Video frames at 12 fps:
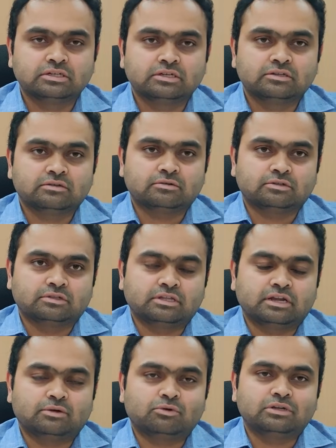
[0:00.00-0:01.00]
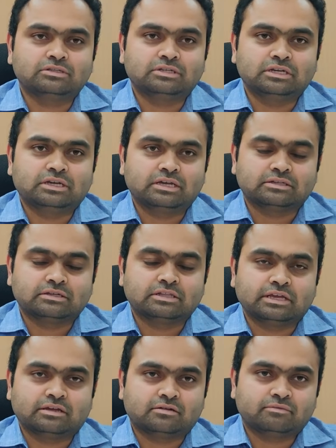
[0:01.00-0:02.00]
So there are only three cases.
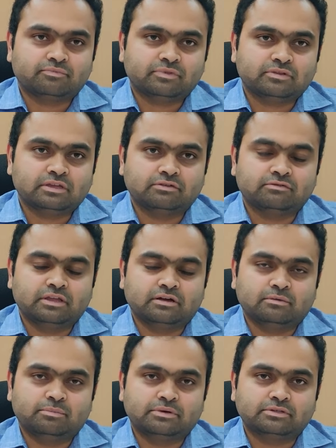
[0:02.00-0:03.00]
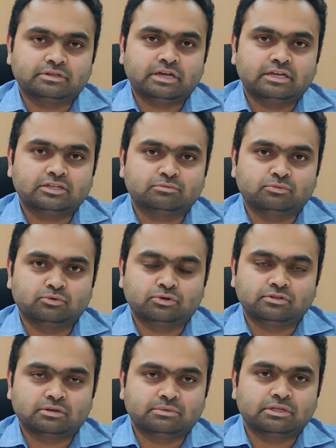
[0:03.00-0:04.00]
See, if the person has moved to
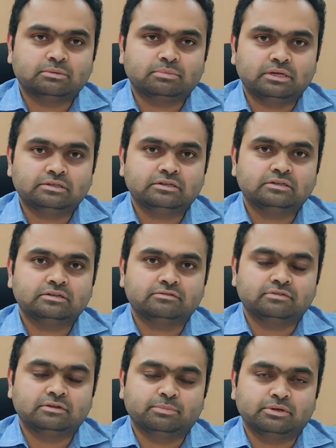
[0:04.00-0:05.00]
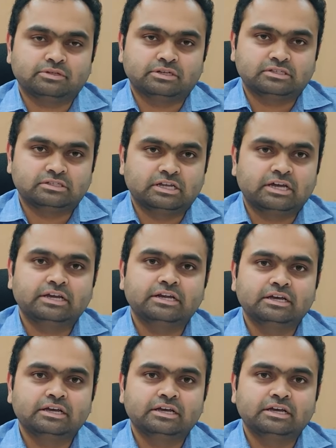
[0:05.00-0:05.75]
some other places, if the person is dead,